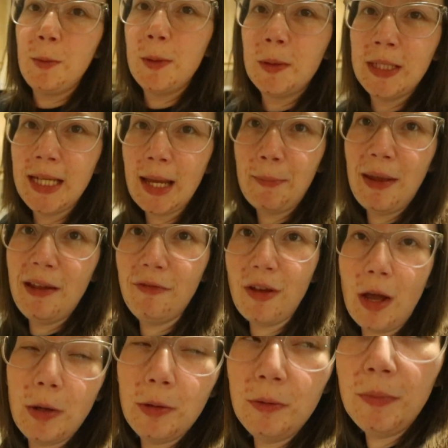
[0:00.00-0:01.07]
gonna get my
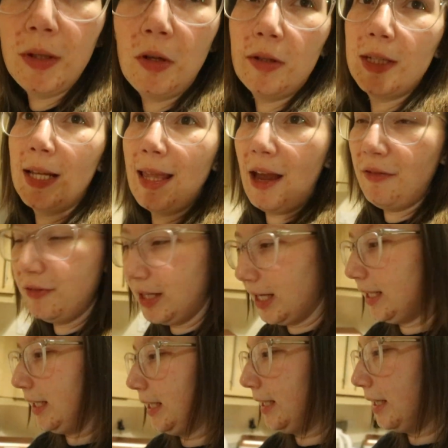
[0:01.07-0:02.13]
phone because I left it
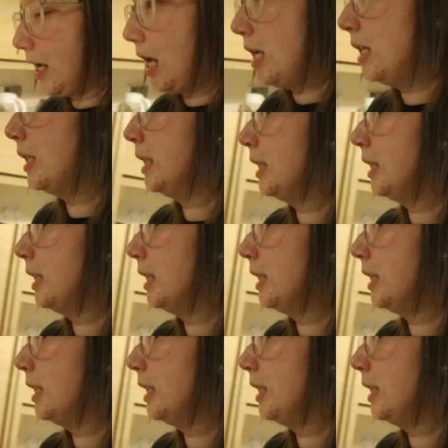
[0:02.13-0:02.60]
in here